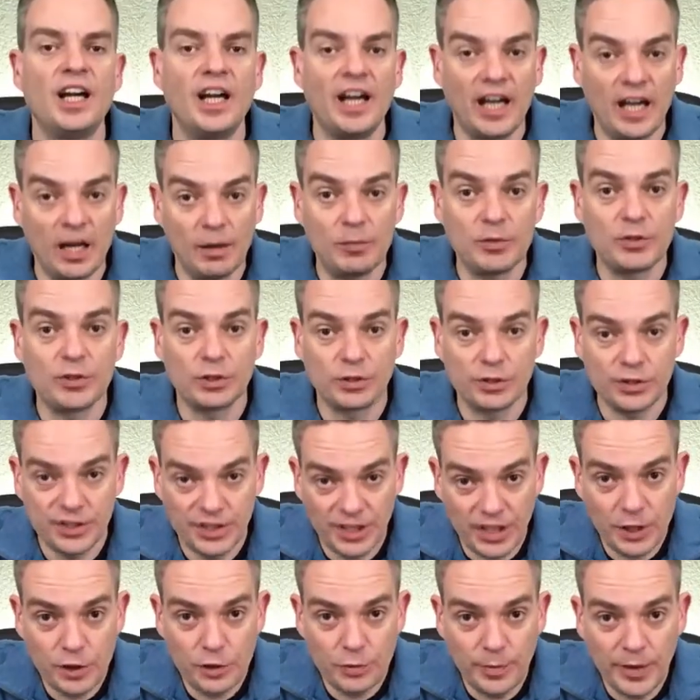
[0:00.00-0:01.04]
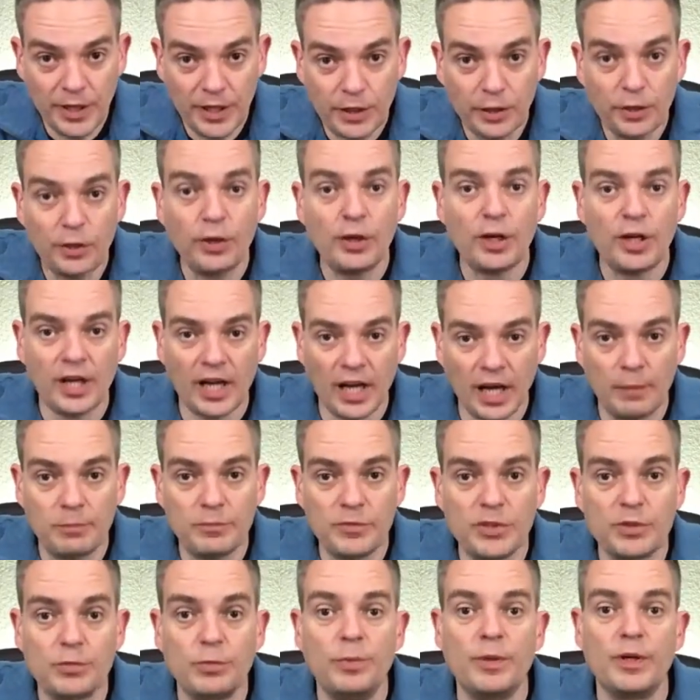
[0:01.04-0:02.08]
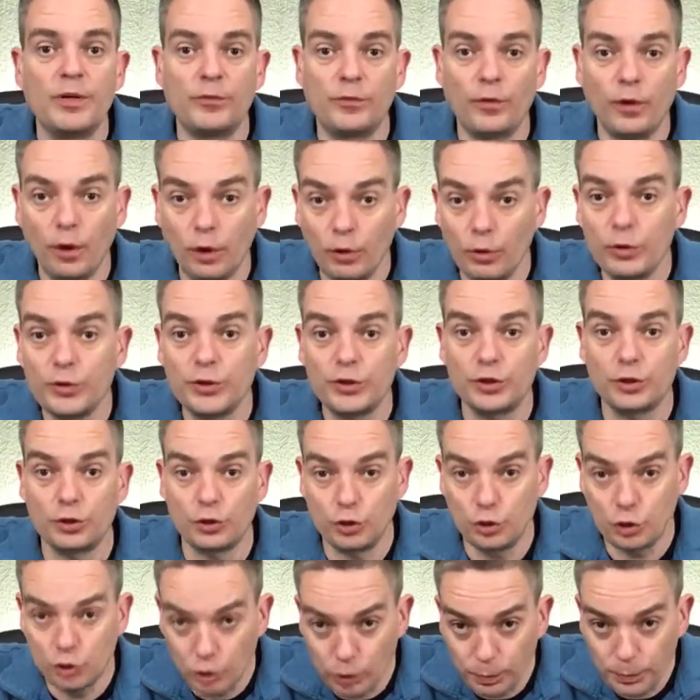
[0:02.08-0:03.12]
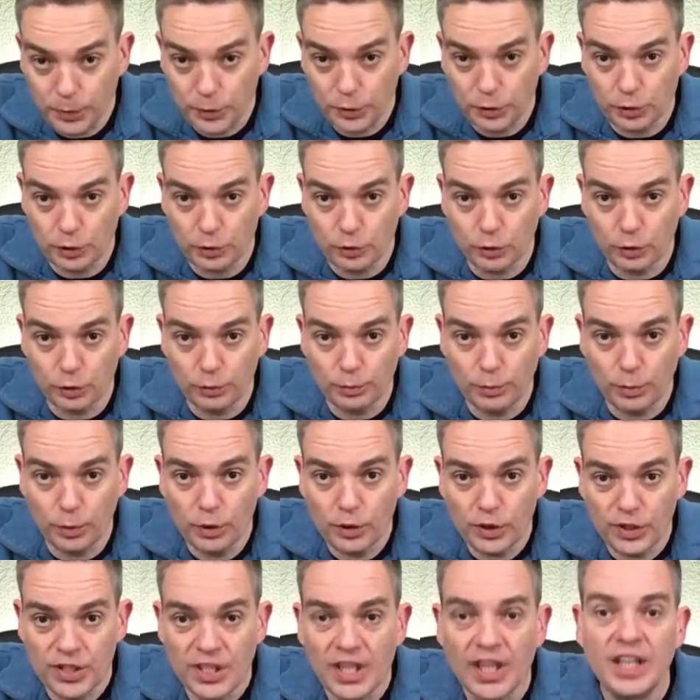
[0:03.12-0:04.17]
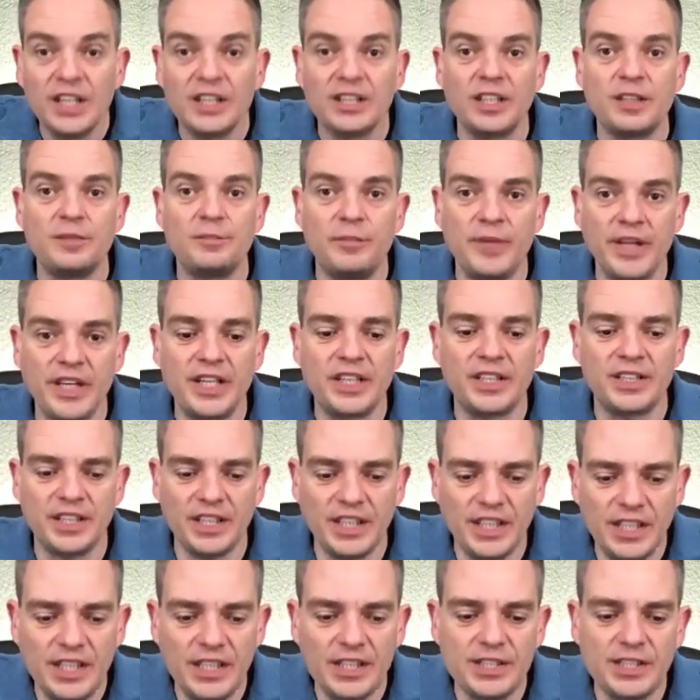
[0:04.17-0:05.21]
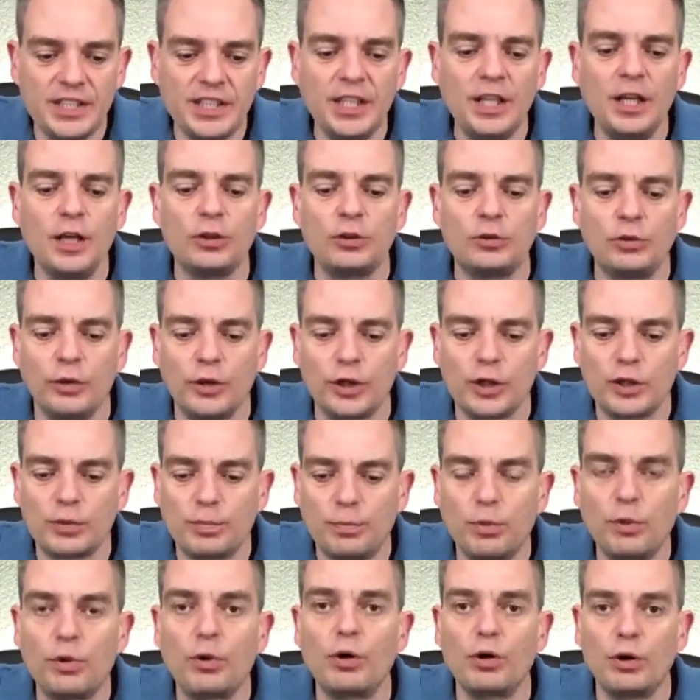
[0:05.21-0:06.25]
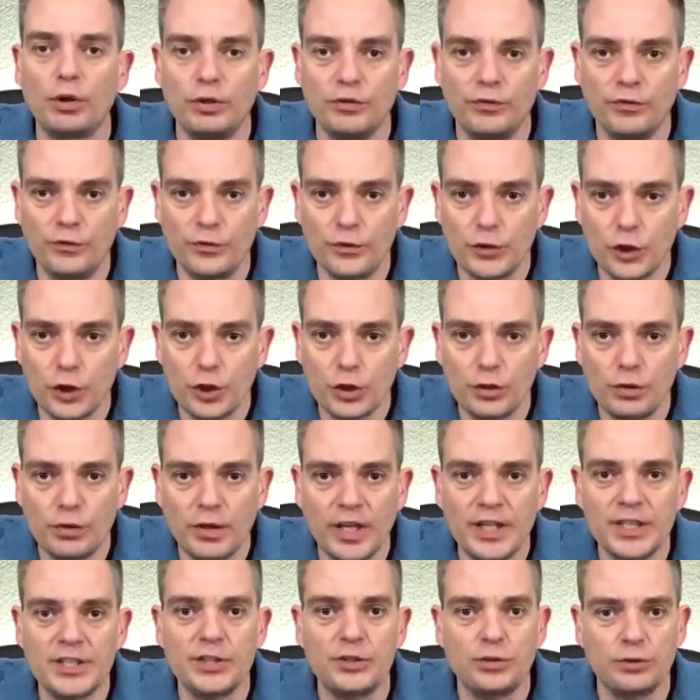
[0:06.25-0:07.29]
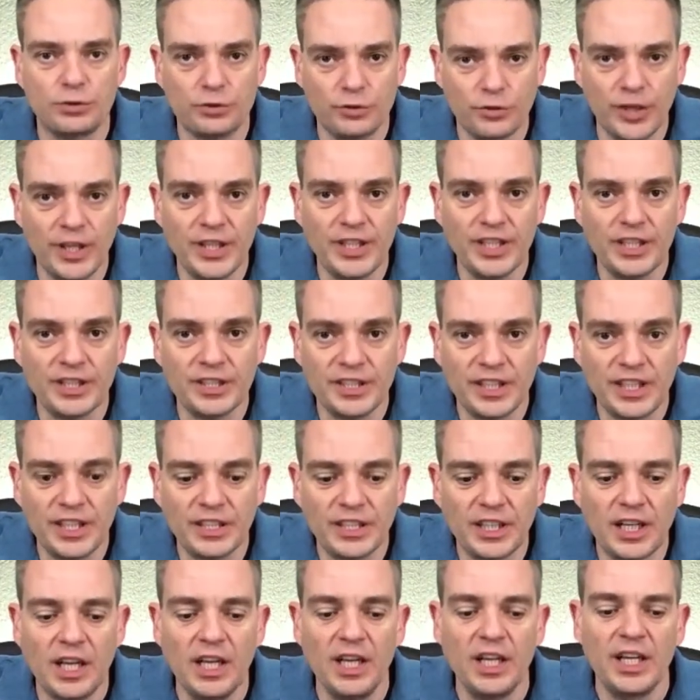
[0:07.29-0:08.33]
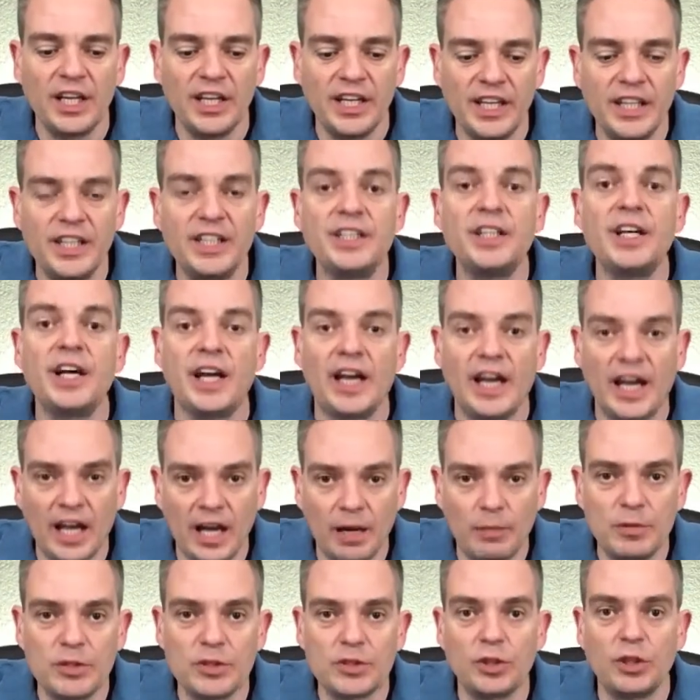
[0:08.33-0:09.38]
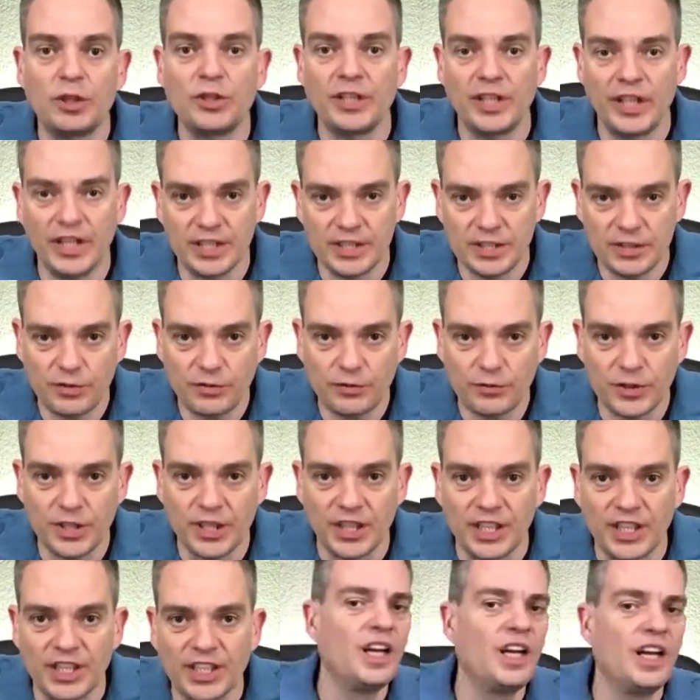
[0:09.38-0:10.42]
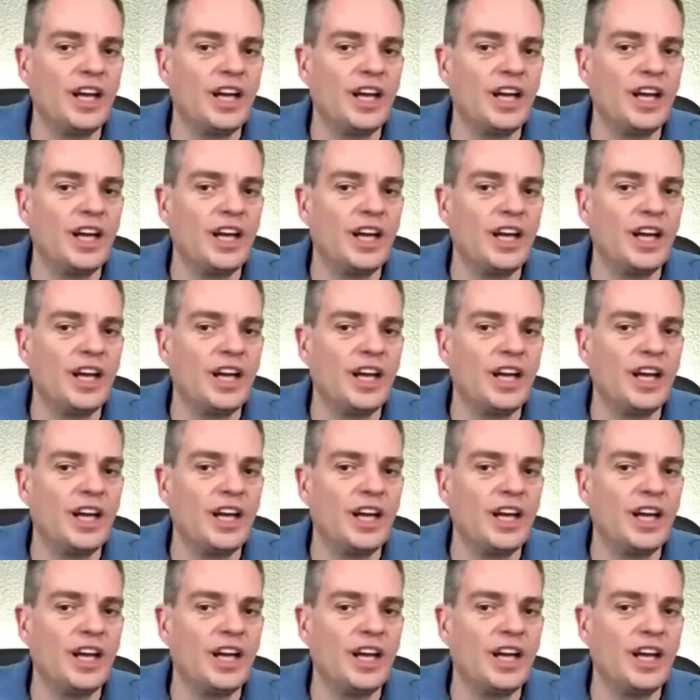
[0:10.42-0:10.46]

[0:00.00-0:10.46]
Amazon SageMaker comes with hosted Jupyter notebooks that make it easy to explore and visualize your training data in Amazon S3.